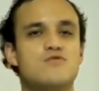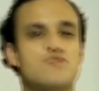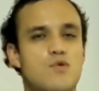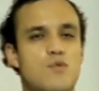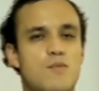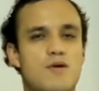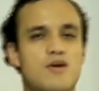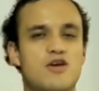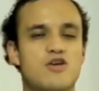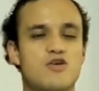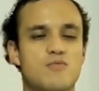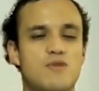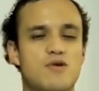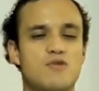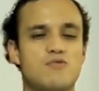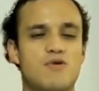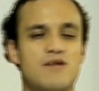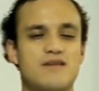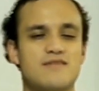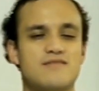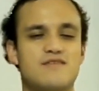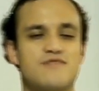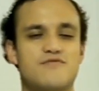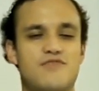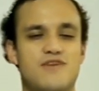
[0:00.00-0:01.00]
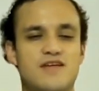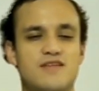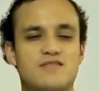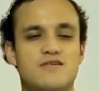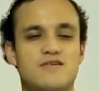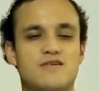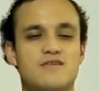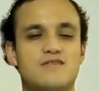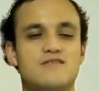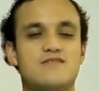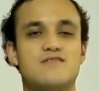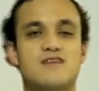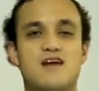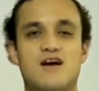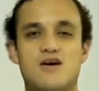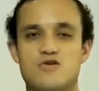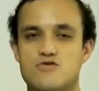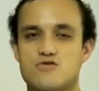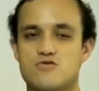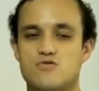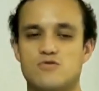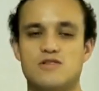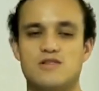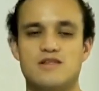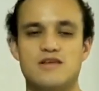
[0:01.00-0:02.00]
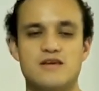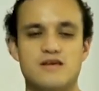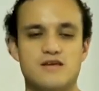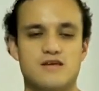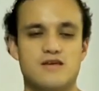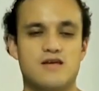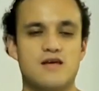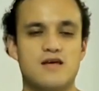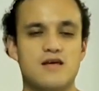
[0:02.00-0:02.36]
woman human rights defender Cao Shunli.